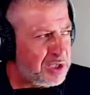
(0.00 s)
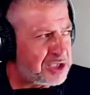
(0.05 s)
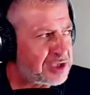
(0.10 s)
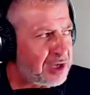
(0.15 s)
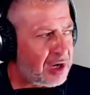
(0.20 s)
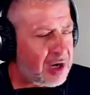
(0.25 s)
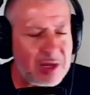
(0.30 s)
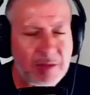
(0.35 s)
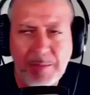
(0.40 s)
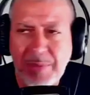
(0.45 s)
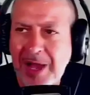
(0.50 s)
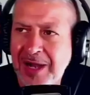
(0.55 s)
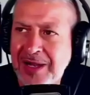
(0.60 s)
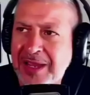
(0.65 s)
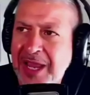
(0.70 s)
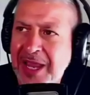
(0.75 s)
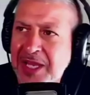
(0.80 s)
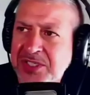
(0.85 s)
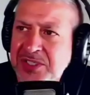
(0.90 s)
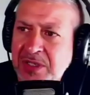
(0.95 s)
started the
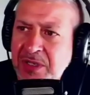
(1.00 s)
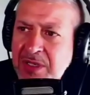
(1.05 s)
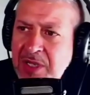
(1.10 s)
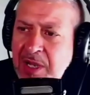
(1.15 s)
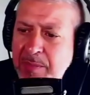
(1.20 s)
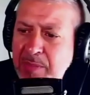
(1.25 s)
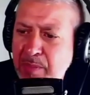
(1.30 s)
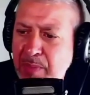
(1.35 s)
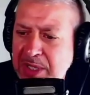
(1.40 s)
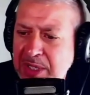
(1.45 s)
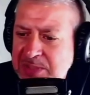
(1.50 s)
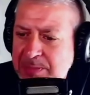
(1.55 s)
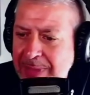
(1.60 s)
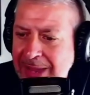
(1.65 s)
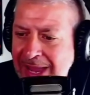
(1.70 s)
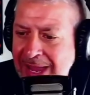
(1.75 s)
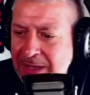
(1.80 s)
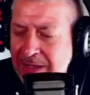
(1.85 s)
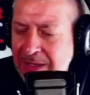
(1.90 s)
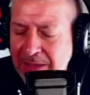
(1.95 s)
podcast a couple of months
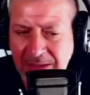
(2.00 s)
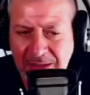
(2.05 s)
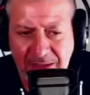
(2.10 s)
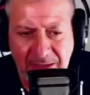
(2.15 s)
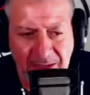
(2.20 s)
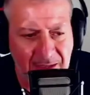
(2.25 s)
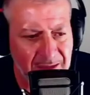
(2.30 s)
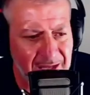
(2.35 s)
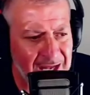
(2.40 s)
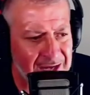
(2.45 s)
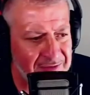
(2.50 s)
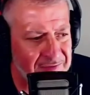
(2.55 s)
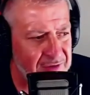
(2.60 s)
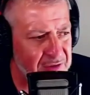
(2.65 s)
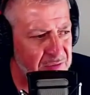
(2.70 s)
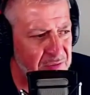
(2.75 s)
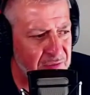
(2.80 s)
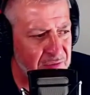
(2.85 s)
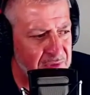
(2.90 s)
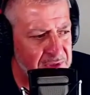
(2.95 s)
back, a lot of
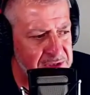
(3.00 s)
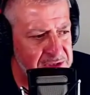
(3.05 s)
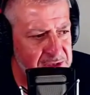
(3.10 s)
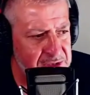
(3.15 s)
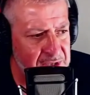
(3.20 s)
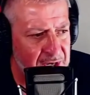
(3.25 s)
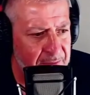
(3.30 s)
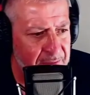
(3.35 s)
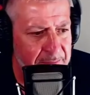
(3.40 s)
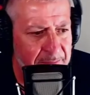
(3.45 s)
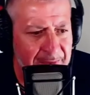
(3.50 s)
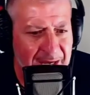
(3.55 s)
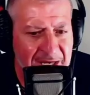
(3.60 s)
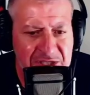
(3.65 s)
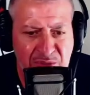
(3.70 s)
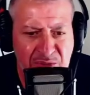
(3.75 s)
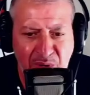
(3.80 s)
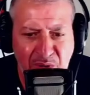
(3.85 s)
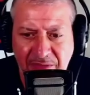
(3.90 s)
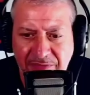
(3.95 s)
it was
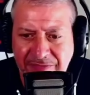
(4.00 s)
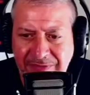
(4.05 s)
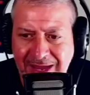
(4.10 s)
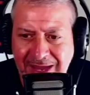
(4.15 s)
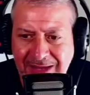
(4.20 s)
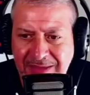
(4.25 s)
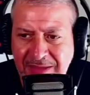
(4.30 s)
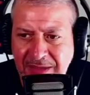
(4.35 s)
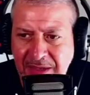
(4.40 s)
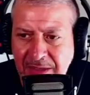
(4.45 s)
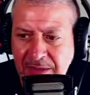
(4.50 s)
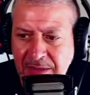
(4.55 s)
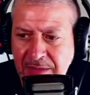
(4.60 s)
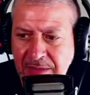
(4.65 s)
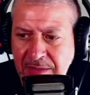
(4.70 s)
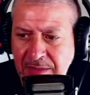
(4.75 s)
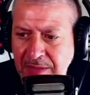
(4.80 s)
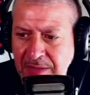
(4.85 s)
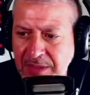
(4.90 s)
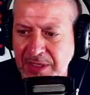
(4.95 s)
based around the fact that
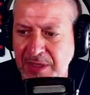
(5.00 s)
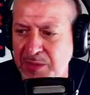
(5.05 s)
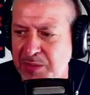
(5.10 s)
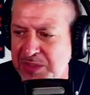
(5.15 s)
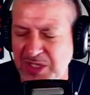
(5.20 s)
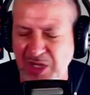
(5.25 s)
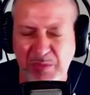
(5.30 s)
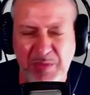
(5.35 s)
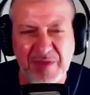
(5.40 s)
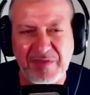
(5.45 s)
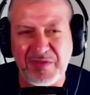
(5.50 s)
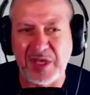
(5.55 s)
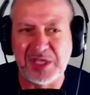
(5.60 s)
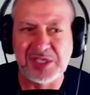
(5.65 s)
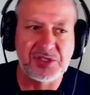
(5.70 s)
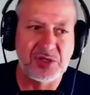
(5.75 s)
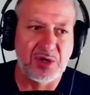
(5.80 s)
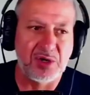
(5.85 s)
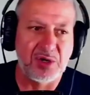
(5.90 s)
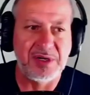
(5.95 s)
there was a little bit of
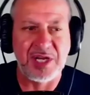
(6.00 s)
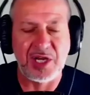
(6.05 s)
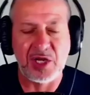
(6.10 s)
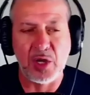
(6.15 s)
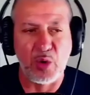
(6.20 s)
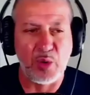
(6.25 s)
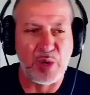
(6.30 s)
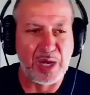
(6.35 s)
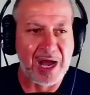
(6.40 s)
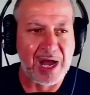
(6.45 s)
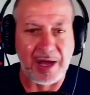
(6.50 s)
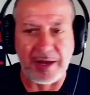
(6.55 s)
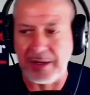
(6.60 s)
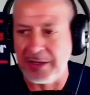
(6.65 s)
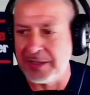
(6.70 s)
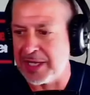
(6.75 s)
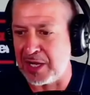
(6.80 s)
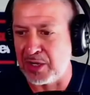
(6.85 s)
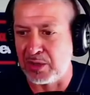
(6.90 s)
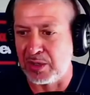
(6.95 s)
uncertainty going on,
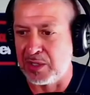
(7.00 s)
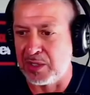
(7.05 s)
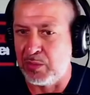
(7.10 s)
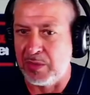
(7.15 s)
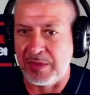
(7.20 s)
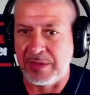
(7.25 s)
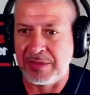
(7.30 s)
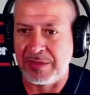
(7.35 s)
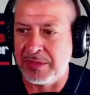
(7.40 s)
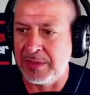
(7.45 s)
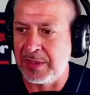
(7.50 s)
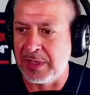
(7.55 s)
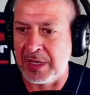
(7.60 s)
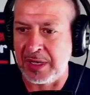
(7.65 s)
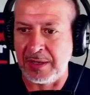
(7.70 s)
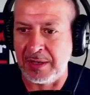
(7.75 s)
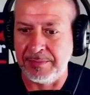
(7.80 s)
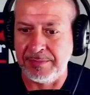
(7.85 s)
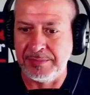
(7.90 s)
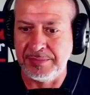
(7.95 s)
not only with
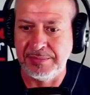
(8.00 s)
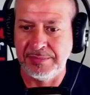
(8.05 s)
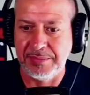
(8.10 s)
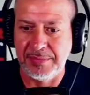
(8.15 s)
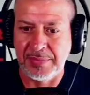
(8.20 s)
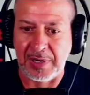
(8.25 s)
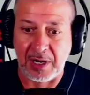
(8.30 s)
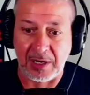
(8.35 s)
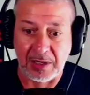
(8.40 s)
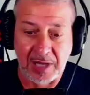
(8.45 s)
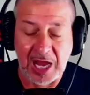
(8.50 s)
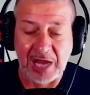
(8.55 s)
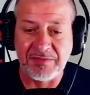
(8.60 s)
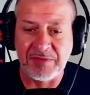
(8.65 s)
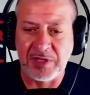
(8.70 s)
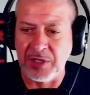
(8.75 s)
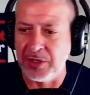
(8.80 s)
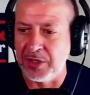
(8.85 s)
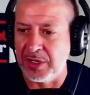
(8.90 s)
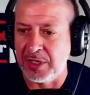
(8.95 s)
our
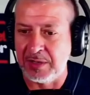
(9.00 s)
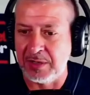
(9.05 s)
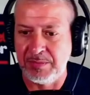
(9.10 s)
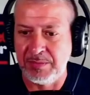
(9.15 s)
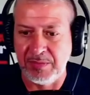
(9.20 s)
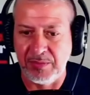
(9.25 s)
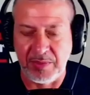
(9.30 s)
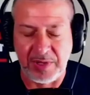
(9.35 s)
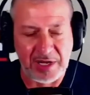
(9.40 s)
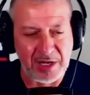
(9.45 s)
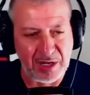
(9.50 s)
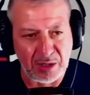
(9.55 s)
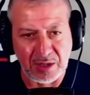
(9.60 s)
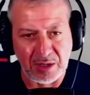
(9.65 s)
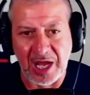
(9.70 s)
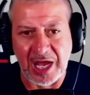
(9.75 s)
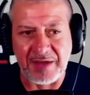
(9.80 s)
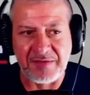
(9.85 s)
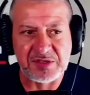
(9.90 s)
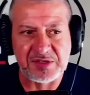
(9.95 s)
livelihood in our
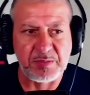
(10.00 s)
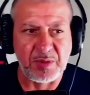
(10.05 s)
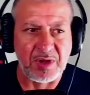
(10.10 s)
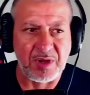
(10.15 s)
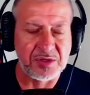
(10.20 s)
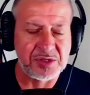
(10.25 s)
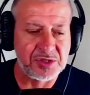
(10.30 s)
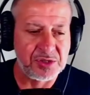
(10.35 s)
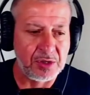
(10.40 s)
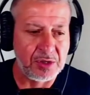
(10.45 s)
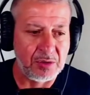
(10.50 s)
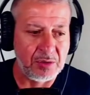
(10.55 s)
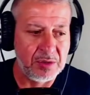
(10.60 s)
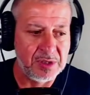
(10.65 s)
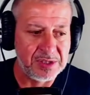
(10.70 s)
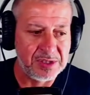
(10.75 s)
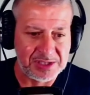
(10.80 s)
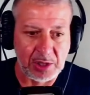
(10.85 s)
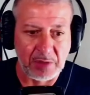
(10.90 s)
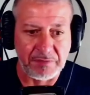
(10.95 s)
lives, but also
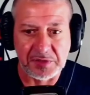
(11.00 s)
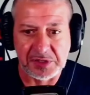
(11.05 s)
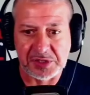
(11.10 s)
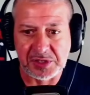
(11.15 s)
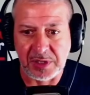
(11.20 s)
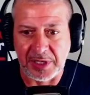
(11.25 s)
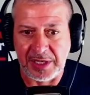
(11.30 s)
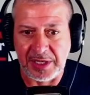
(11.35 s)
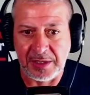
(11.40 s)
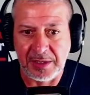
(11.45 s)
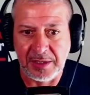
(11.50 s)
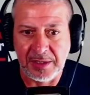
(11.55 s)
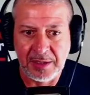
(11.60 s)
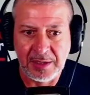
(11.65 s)
selfishly.